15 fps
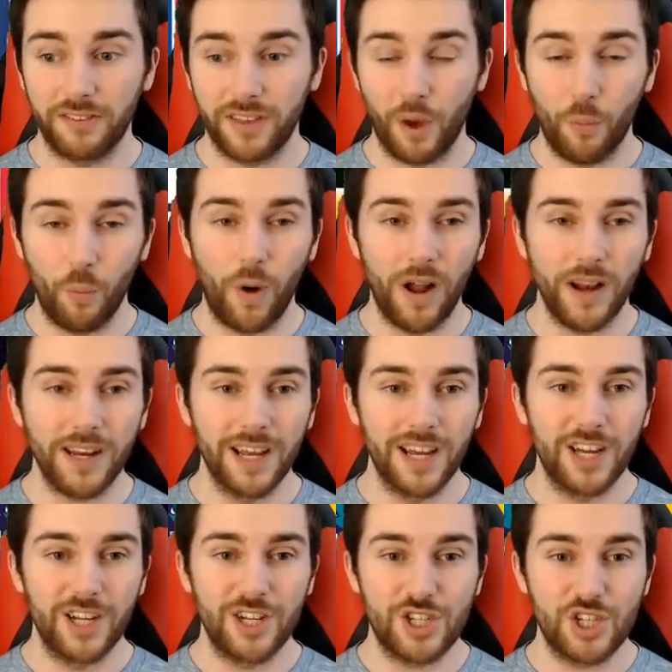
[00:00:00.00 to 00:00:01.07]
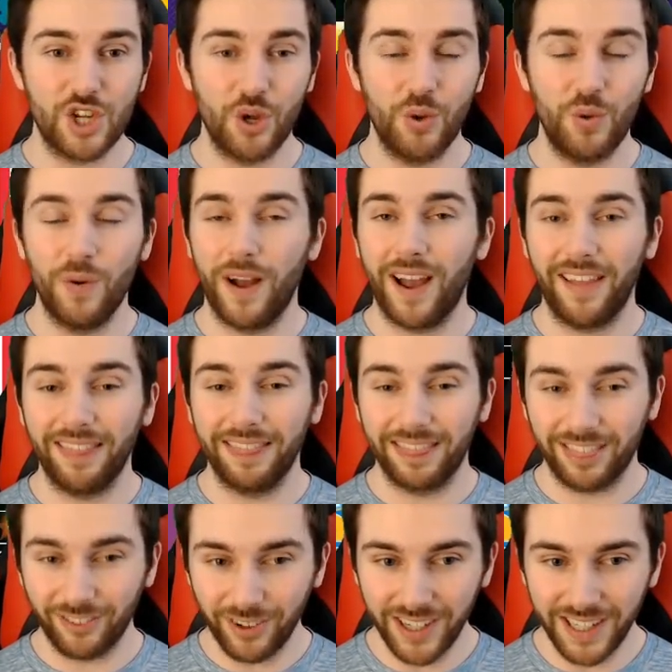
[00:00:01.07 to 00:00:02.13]
set one, two, and
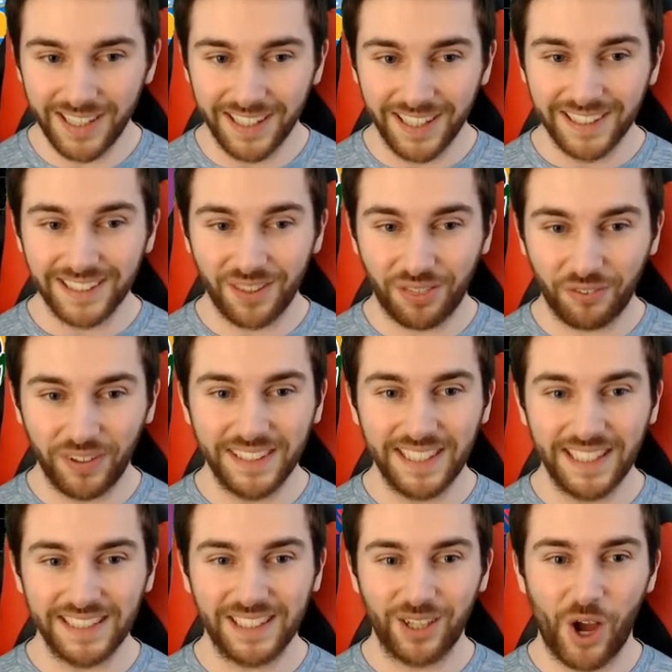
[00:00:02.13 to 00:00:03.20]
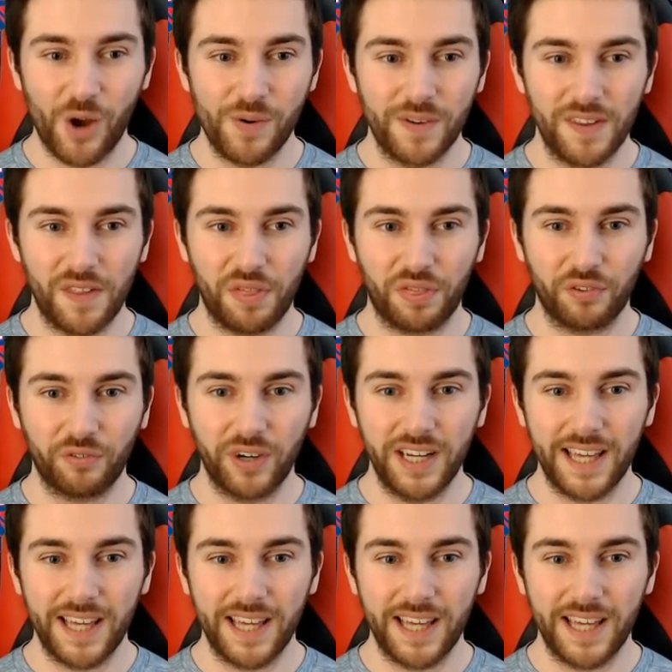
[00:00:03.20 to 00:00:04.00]
three. So three sets to go, and then the three